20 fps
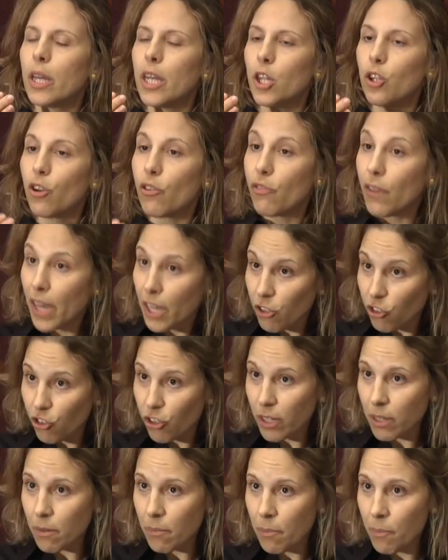
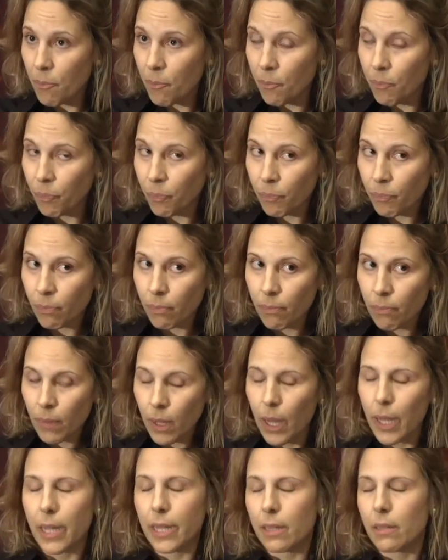innovation,
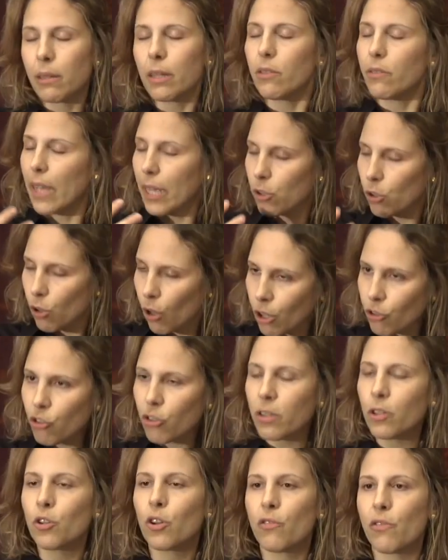in
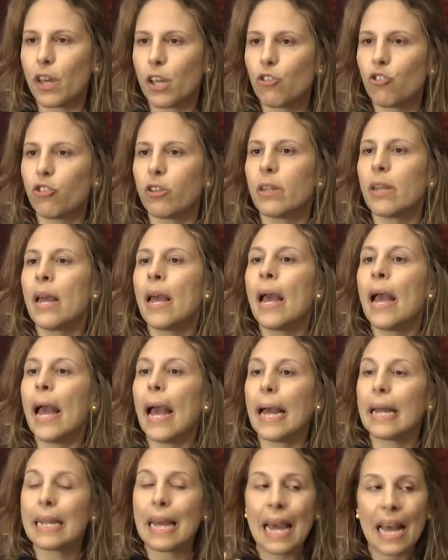technological innovation,
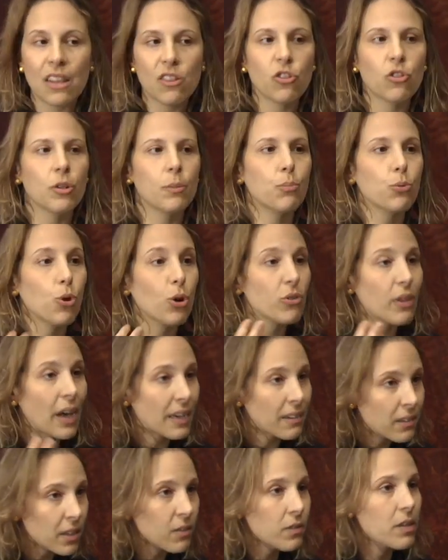and hence the
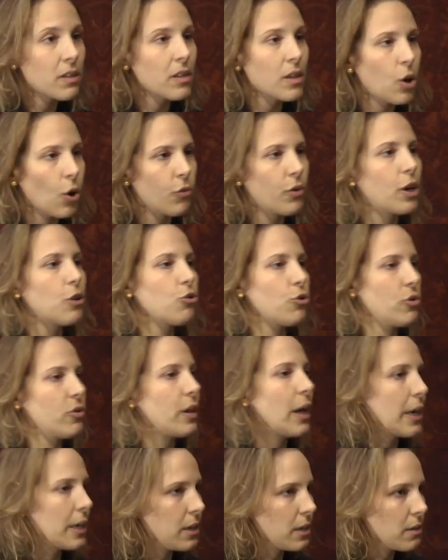productivity of our
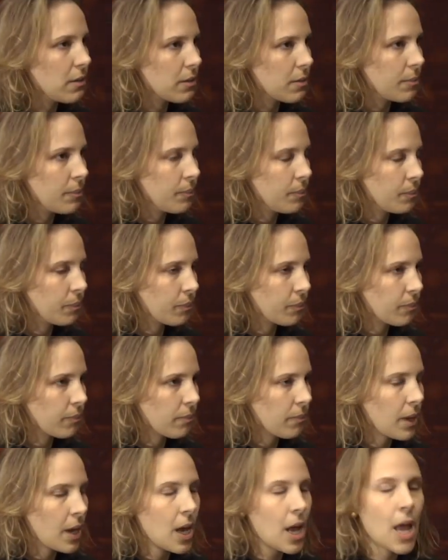societies.
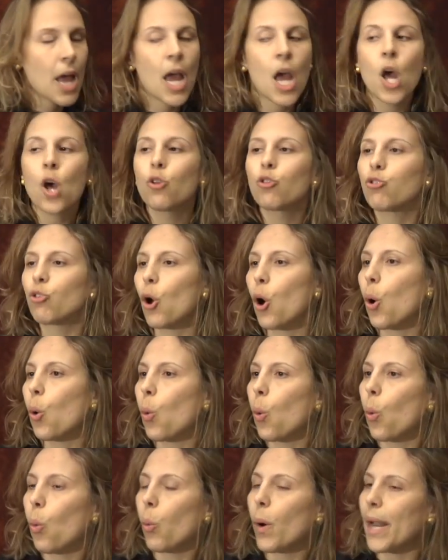
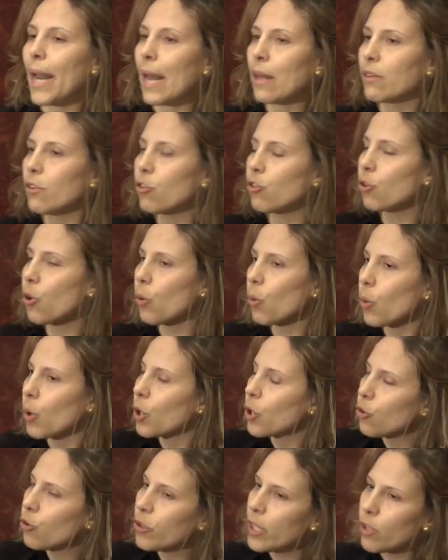So
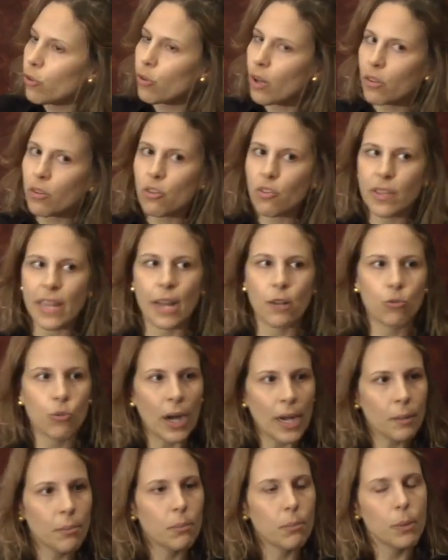you need to understand,
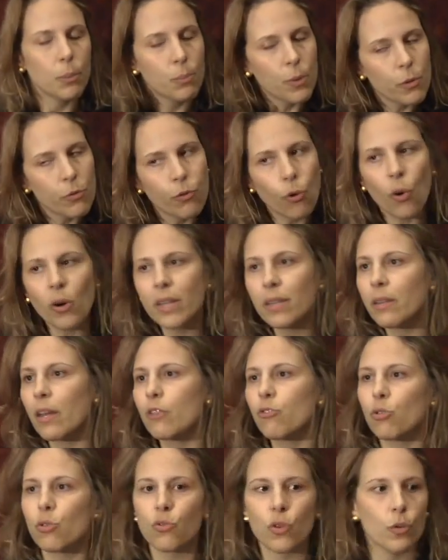right before
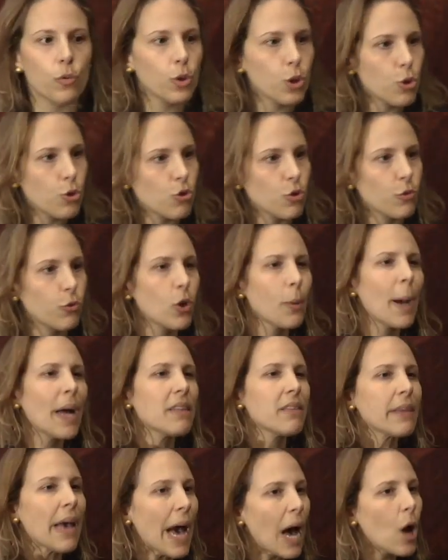Industrial Revolution, for
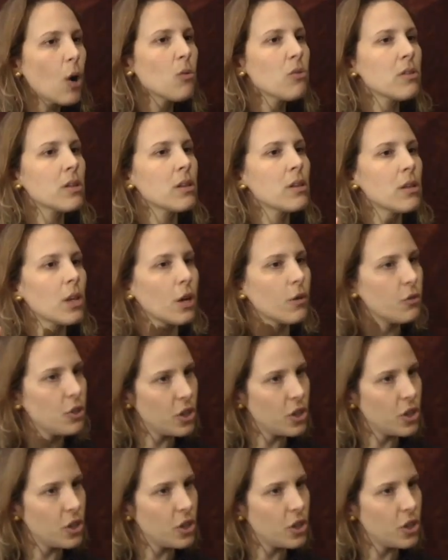about a thousand